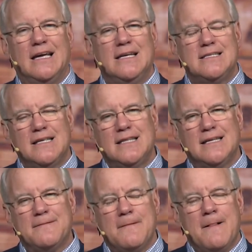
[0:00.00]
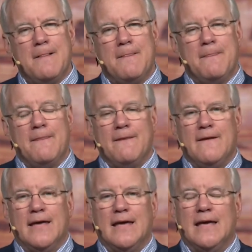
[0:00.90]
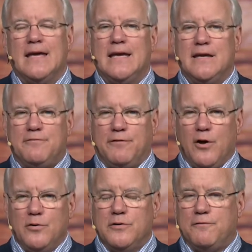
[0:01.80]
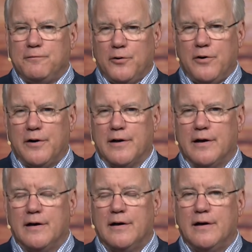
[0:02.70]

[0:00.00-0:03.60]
He said that he had flown to Florida